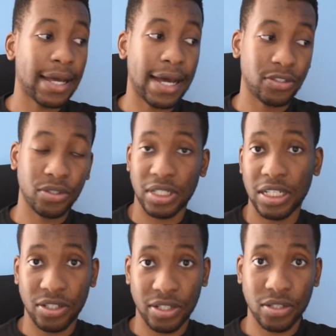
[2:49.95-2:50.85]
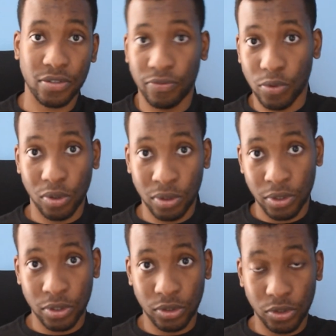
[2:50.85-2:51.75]
and your teachers for
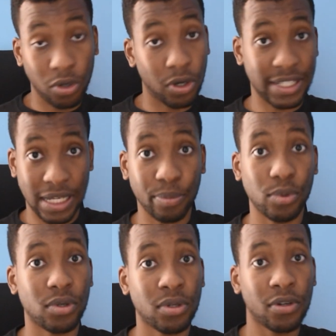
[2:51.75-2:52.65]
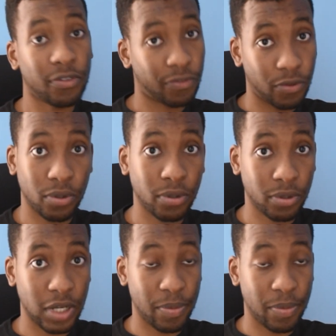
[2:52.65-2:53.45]
your exam board for